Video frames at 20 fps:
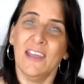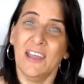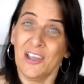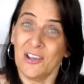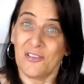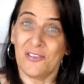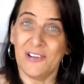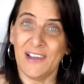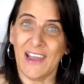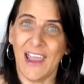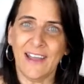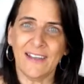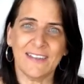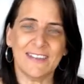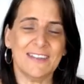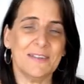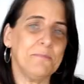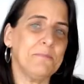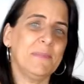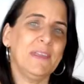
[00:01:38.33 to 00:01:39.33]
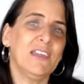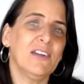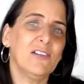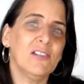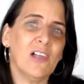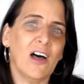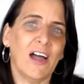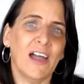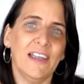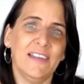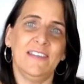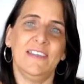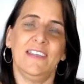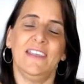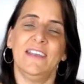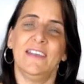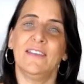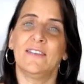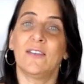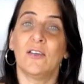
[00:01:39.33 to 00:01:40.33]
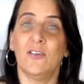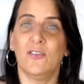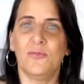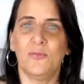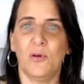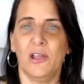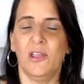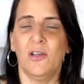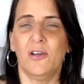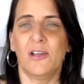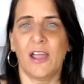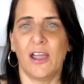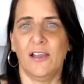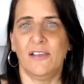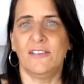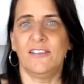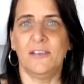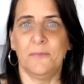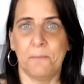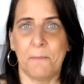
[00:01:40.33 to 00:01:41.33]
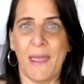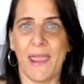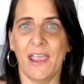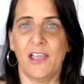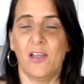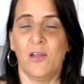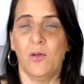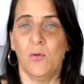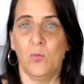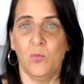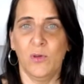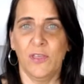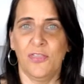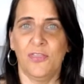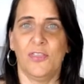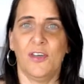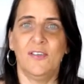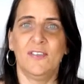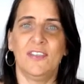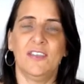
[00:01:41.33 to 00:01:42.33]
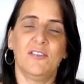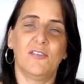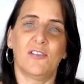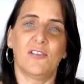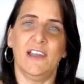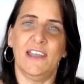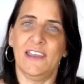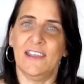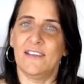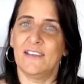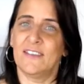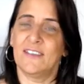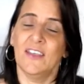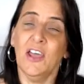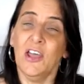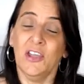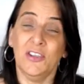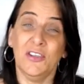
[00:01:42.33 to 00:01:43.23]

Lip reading: create some meal ideas of what you're going to make with those ingredients.